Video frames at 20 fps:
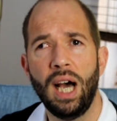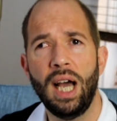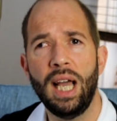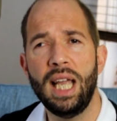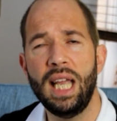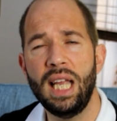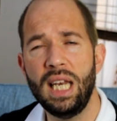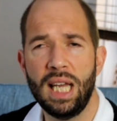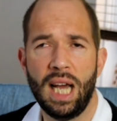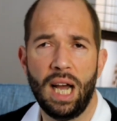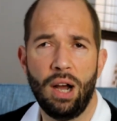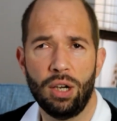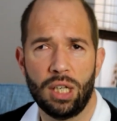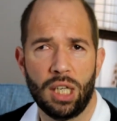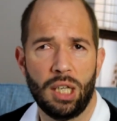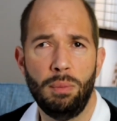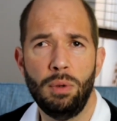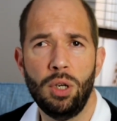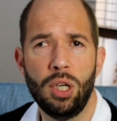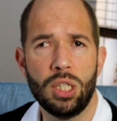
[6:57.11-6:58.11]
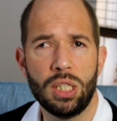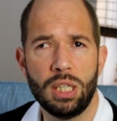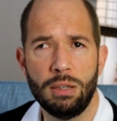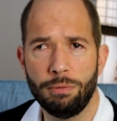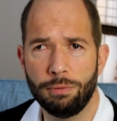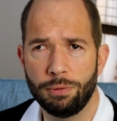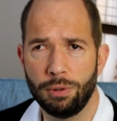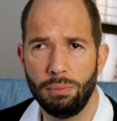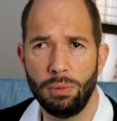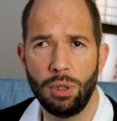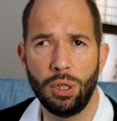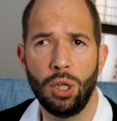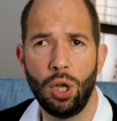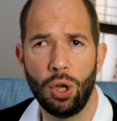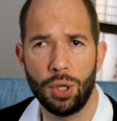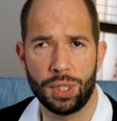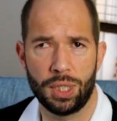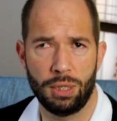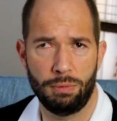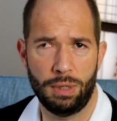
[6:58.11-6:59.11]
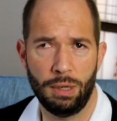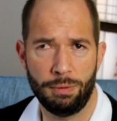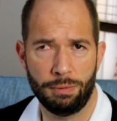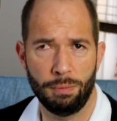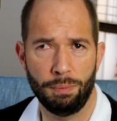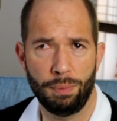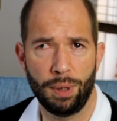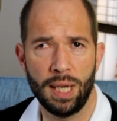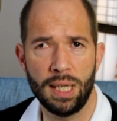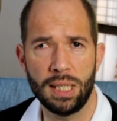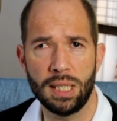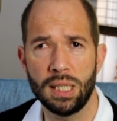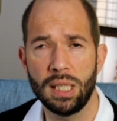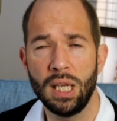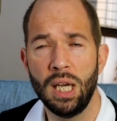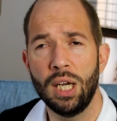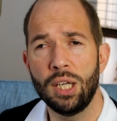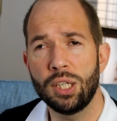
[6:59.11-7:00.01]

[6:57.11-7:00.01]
in our community from lots of different places.